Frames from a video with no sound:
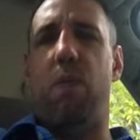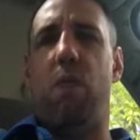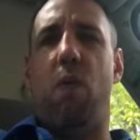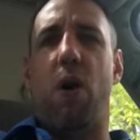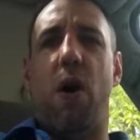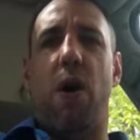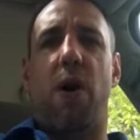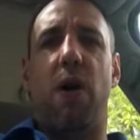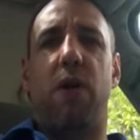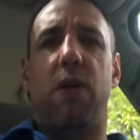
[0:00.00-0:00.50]

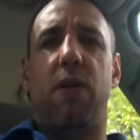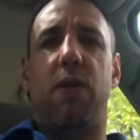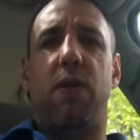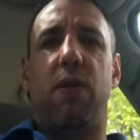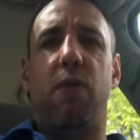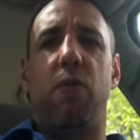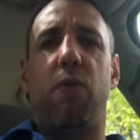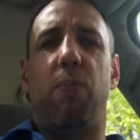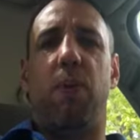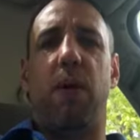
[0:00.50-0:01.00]
water,
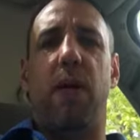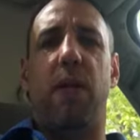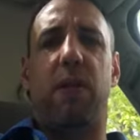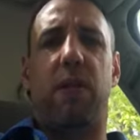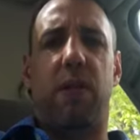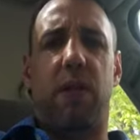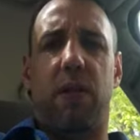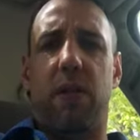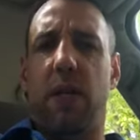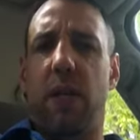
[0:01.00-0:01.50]

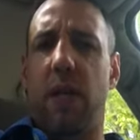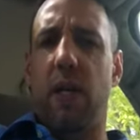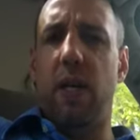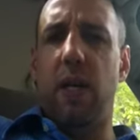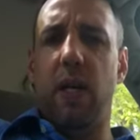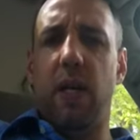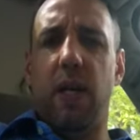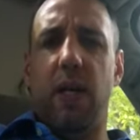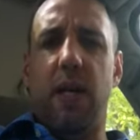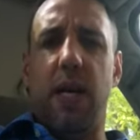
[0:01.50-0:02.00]
toothpaste.
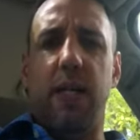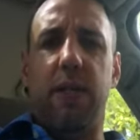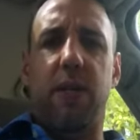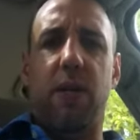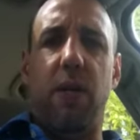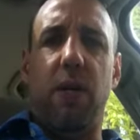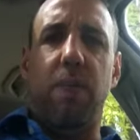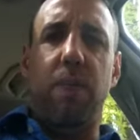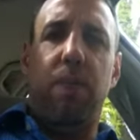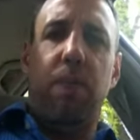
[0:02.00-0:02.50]
That's
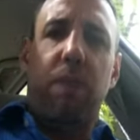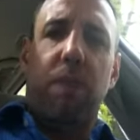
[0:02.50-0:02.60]
it.